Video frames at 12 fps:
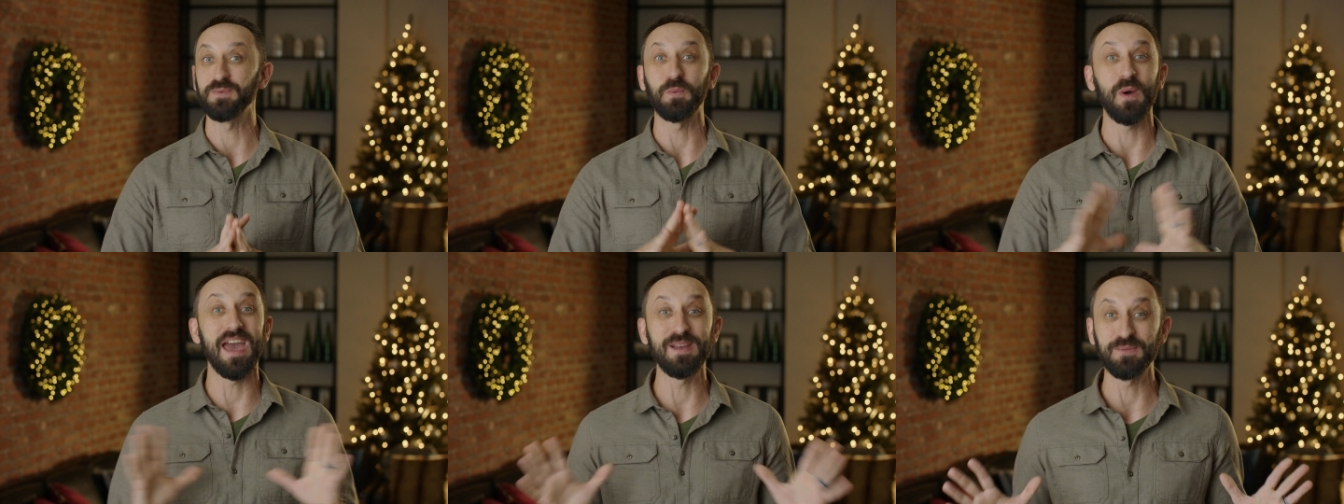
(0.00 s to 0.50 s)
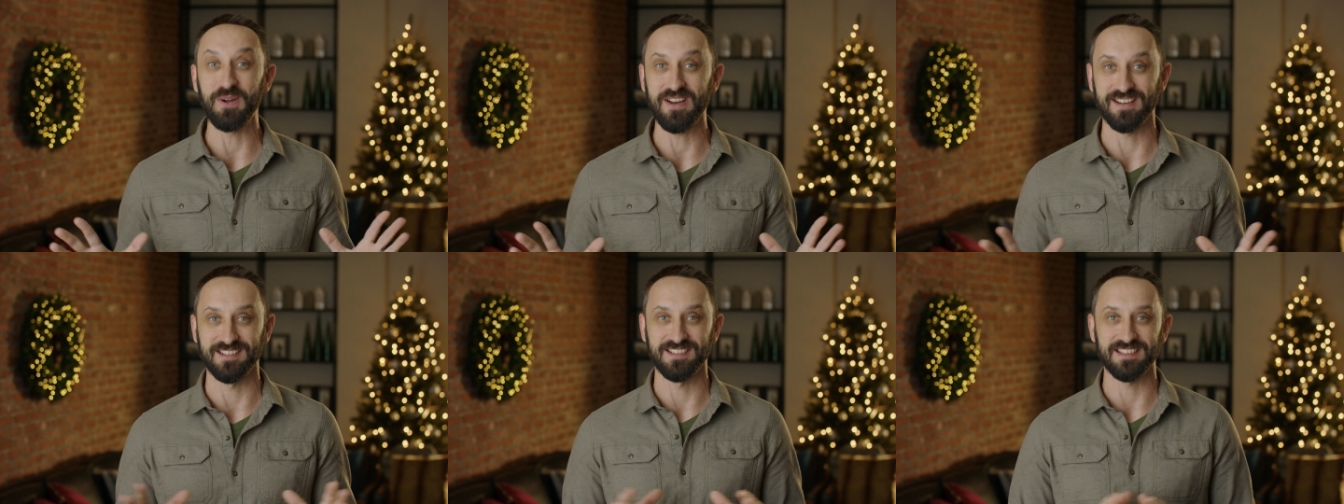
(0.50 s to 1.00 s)
way
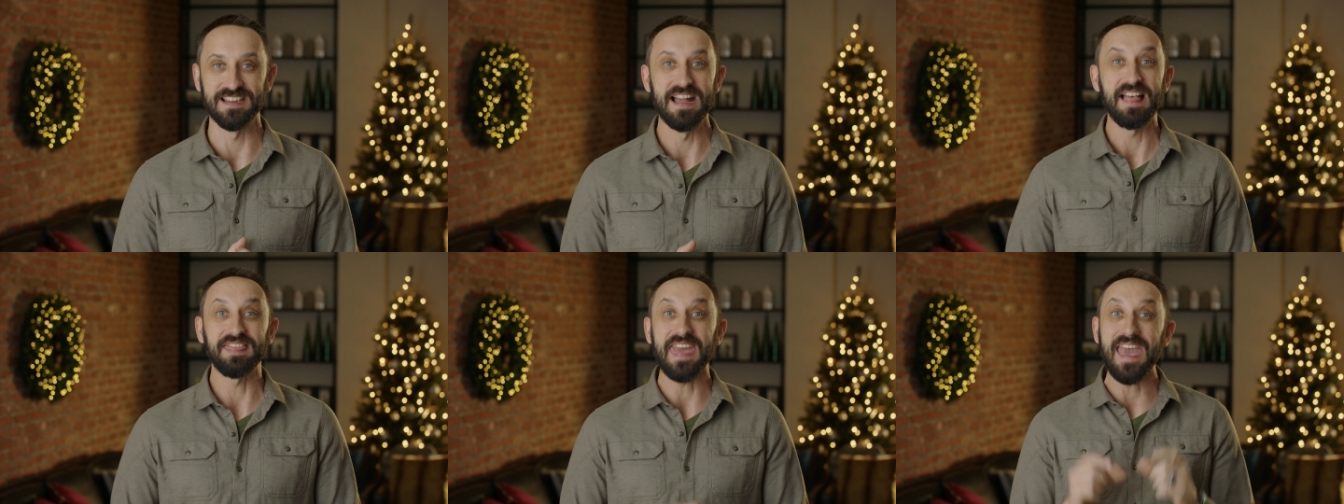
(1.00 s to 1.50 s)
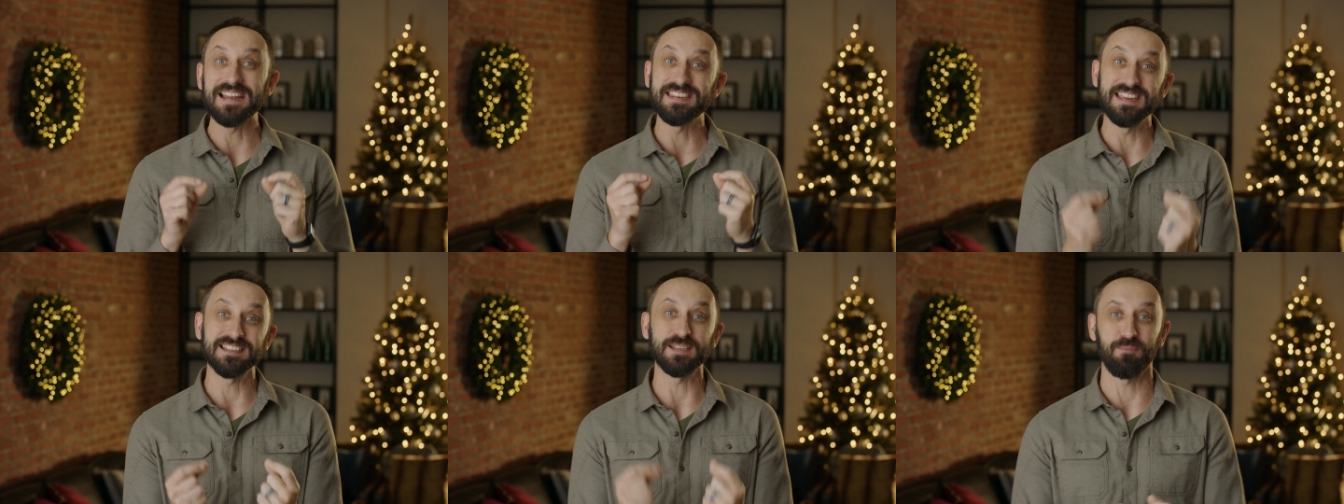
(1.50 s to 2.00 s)
worse. The
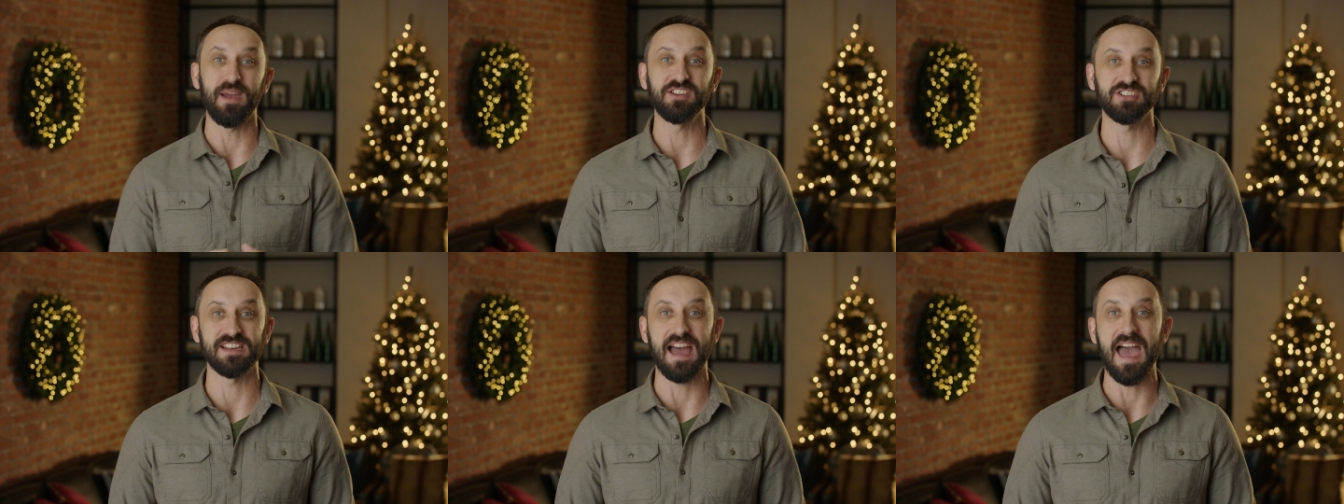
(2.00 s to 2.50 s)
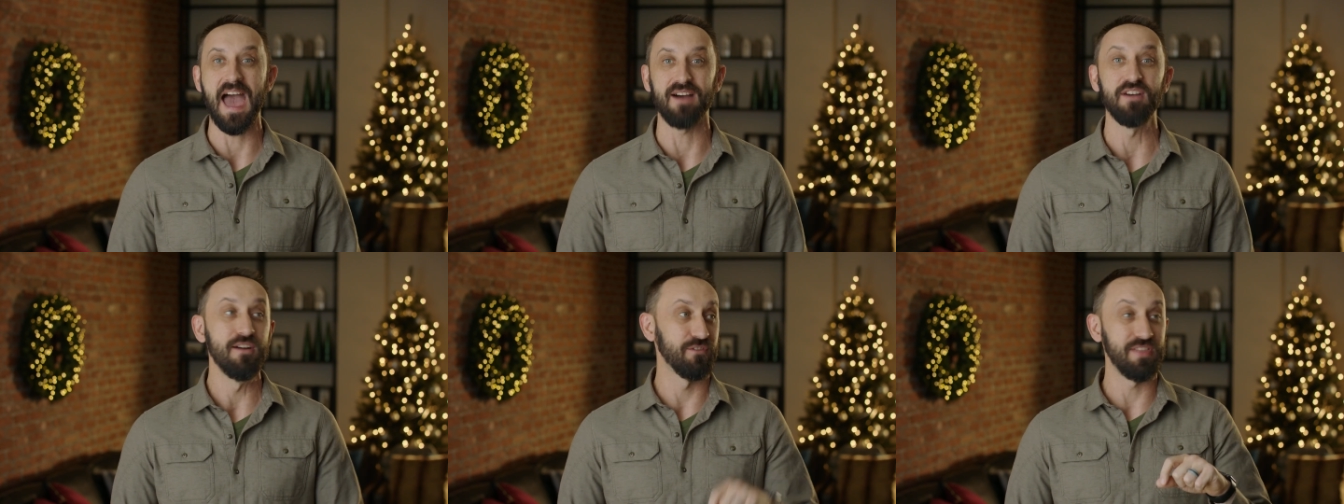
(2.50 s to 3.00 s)
anticipation I
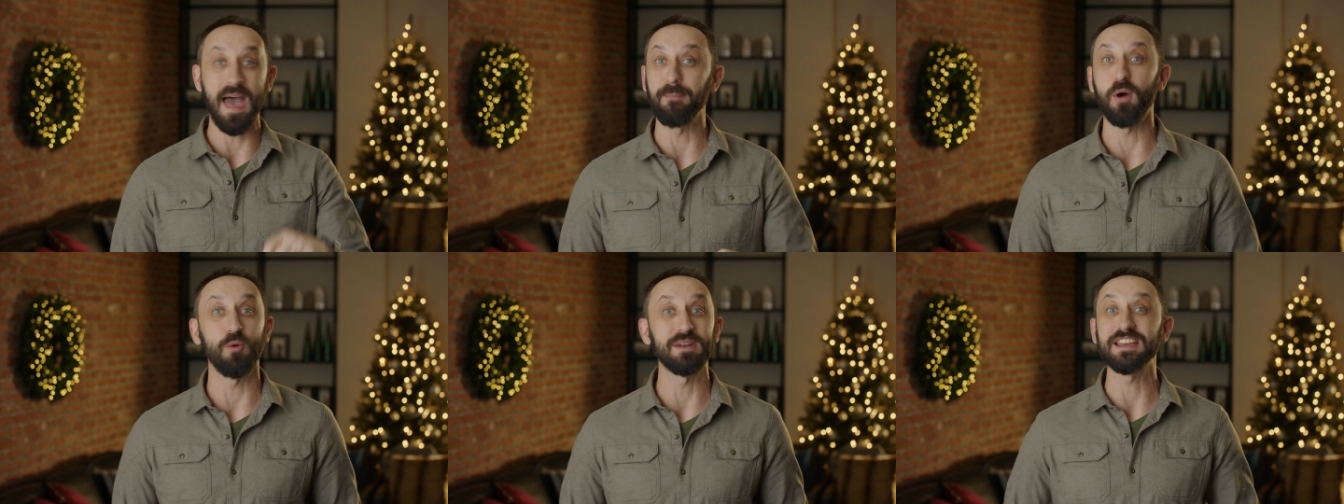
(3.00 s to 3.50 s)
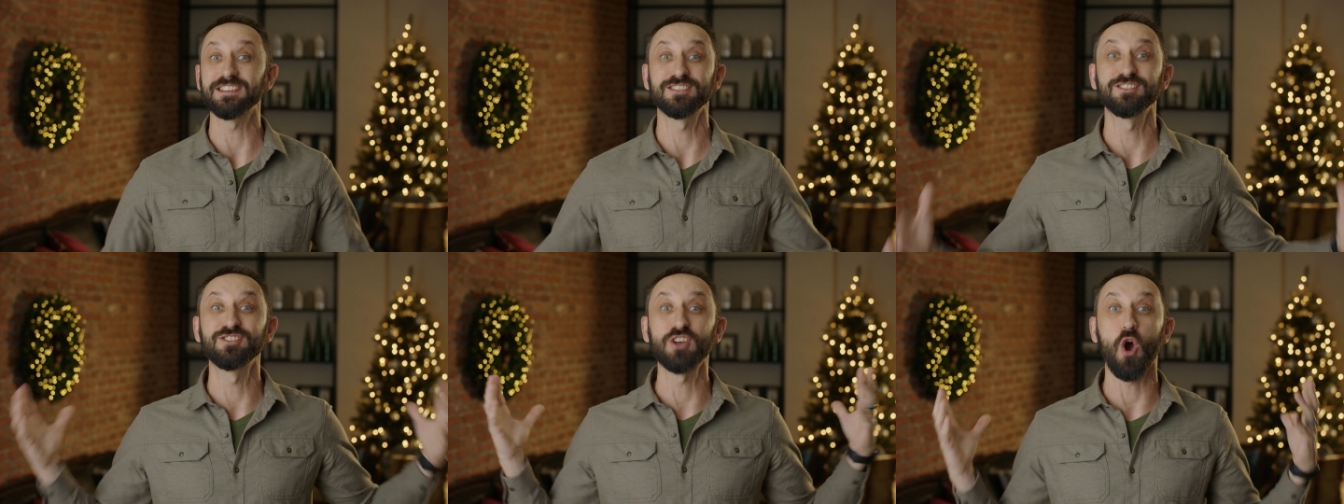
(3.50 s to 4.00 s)
have for that moment is
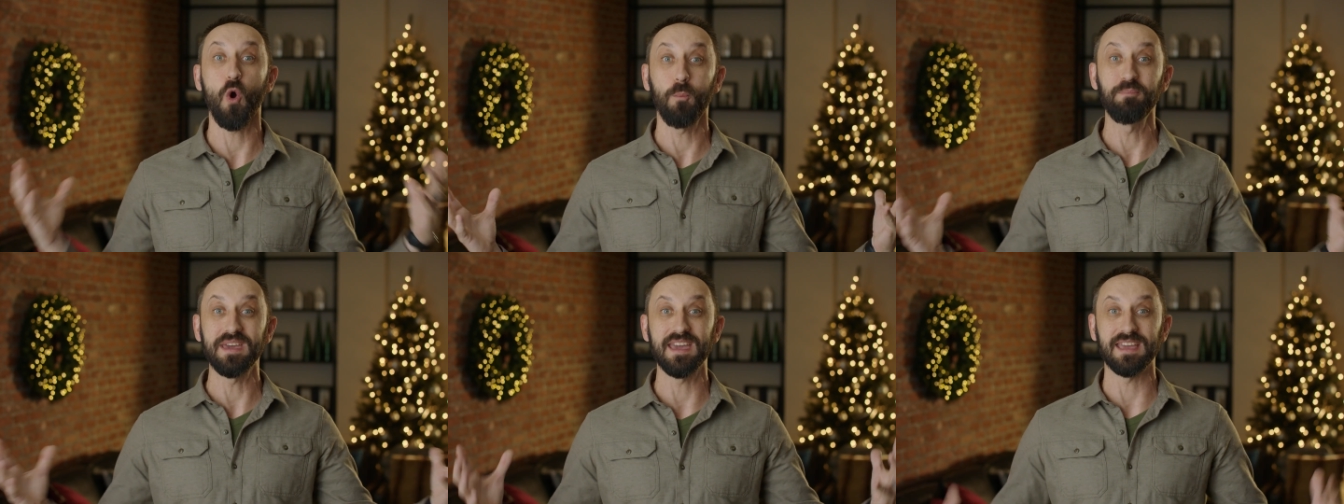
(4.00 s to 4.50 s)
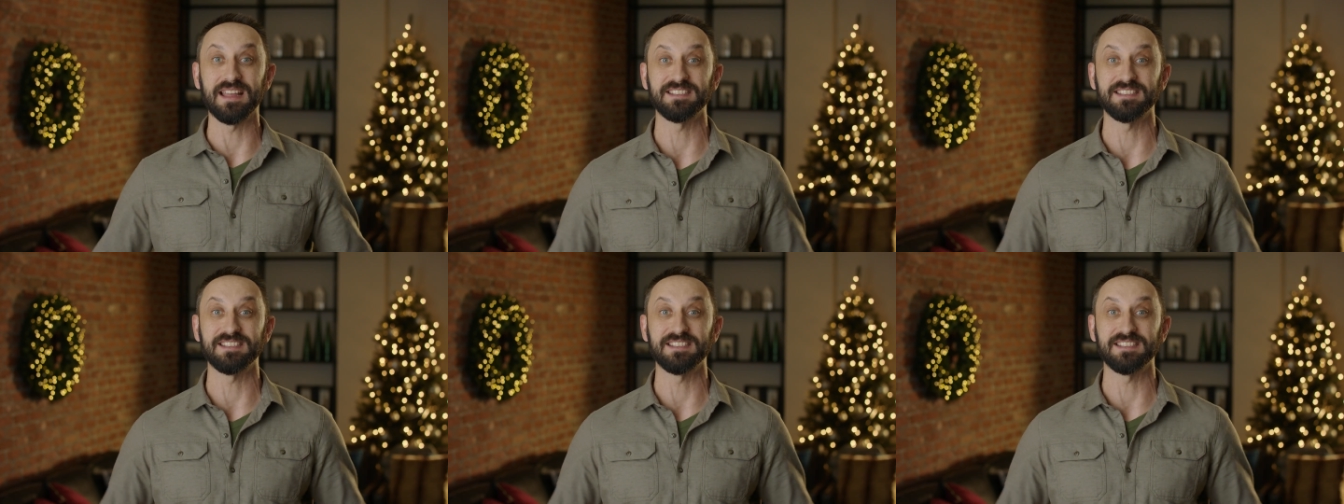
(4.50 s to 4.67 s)
so big.